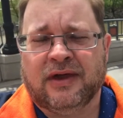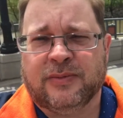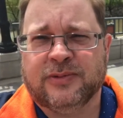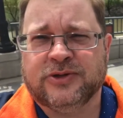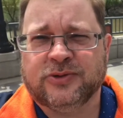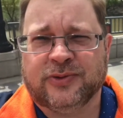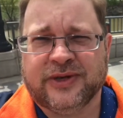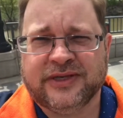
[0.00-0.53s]
in
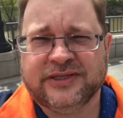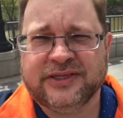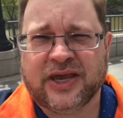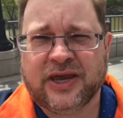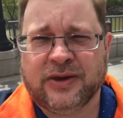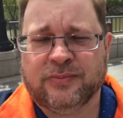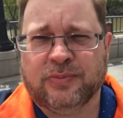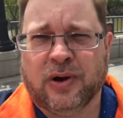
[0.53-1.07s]
between
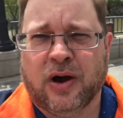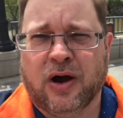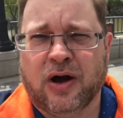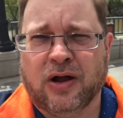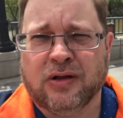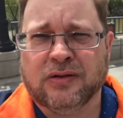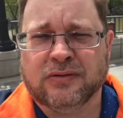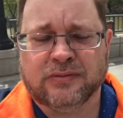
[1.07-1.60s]
St.
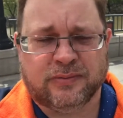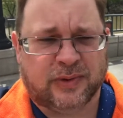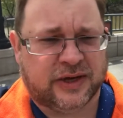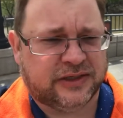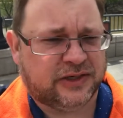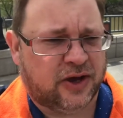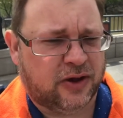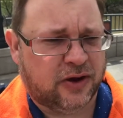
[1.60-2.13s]
Paul,
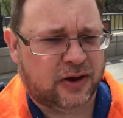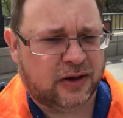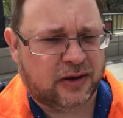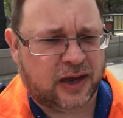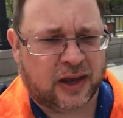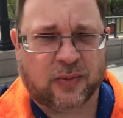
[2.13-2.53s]
Minnesota,